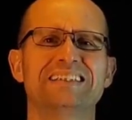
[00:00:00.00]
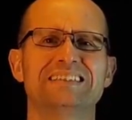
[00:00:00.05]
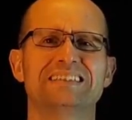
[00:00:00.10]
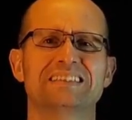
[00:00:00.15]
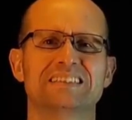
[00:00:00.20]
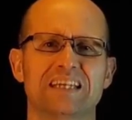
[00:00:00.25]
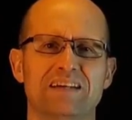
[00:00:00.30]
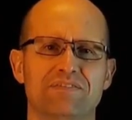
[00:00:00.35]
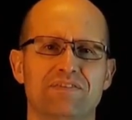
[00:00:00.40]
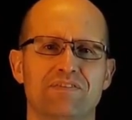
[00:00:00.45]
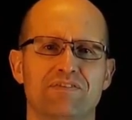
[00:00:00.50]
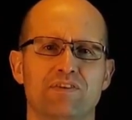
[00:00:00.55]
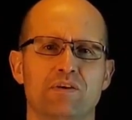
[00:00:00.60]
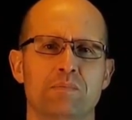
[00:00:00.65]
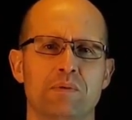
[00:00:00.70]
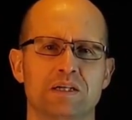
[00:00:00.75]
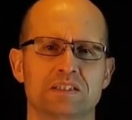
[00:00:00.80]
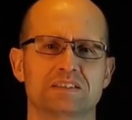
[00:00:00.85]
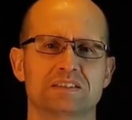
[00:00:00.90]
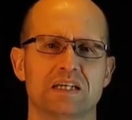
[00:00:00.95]
suffer from
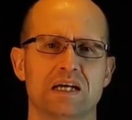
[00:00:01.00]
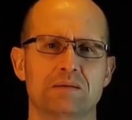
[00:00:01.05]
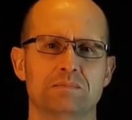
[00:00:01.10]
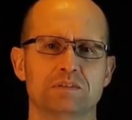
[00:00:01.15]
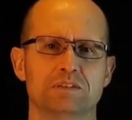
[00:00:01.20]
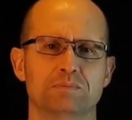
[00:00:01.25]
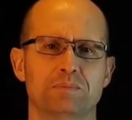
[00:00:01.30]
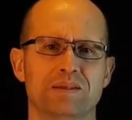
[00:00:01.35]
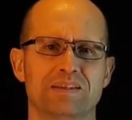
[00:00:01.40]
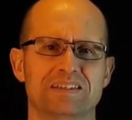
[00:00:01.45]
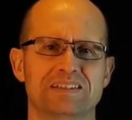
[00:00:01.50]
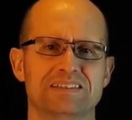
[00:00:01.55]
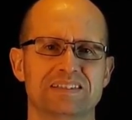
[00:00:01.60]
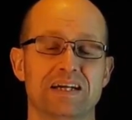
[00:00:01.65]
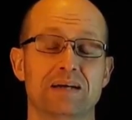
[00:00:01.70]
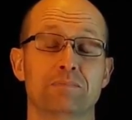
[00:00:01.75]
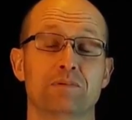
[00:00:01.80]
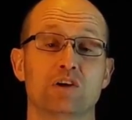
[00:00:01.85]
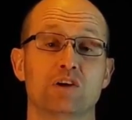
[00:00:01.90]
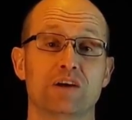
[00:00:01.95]
Alzheimer's by the
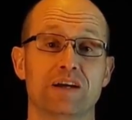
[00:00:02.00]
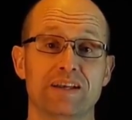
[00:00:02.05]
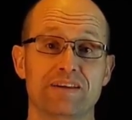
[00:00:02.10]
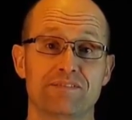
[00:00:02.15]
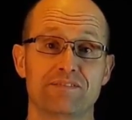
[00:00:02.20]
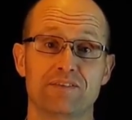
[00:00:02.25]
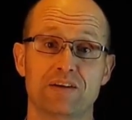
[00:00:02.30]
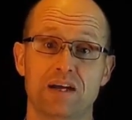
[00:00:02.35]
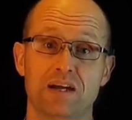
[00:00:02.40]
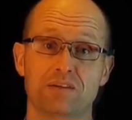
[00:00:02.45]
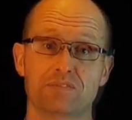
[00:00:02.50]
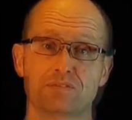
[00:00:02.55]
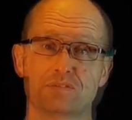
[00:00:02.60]
time they are 85.